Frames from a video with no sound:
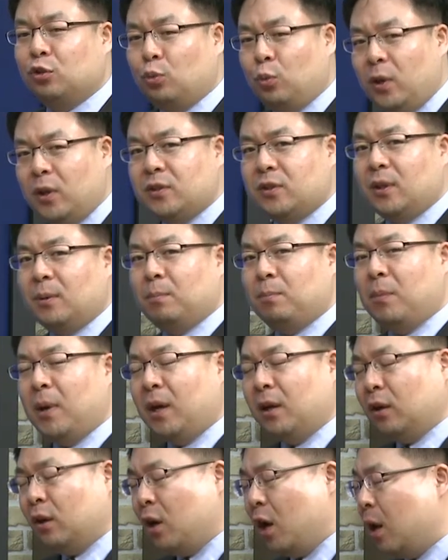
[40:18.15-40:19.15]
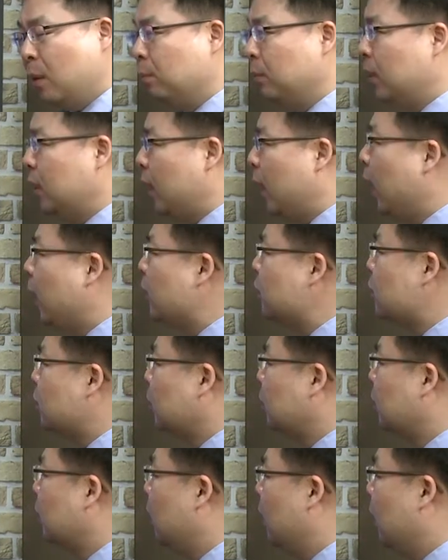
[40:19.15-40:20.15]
switched and made a combination.